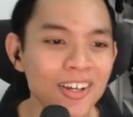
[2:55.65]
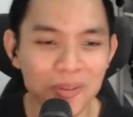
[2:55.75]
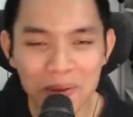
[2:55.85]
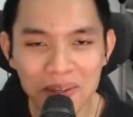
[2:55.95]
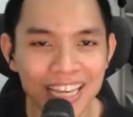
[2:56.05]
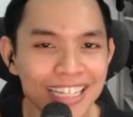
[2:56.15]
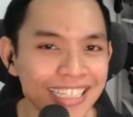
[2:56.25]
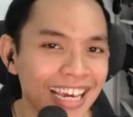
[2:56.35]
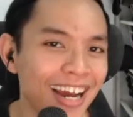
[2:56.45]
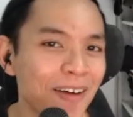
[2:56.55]
So maybe you can
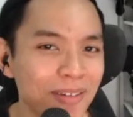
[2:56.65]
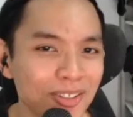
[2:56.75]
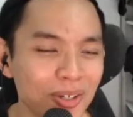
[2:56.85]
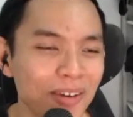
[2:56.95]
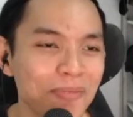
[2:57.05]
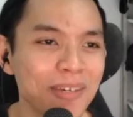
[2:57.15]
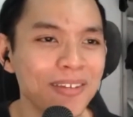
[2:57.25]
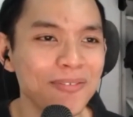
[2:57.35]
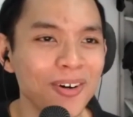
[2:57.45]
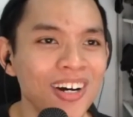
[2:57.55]
share how much you have
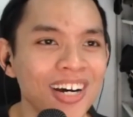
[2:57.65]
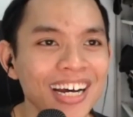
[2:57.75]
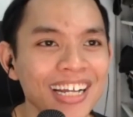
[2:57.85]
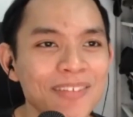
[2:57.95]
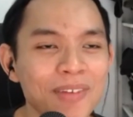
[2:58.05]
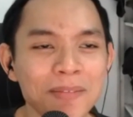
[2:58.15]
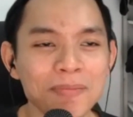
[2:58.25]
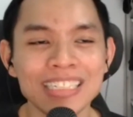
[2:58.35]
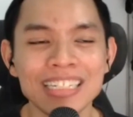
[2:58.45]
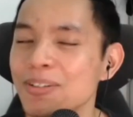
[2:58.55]
paid for
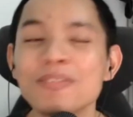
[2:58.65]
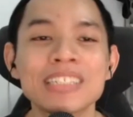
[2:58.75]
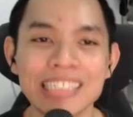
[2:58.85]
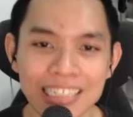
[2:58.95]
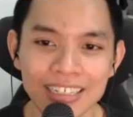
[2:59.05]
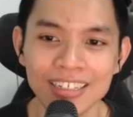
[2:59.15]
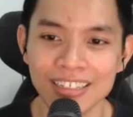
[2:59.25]
developers previously.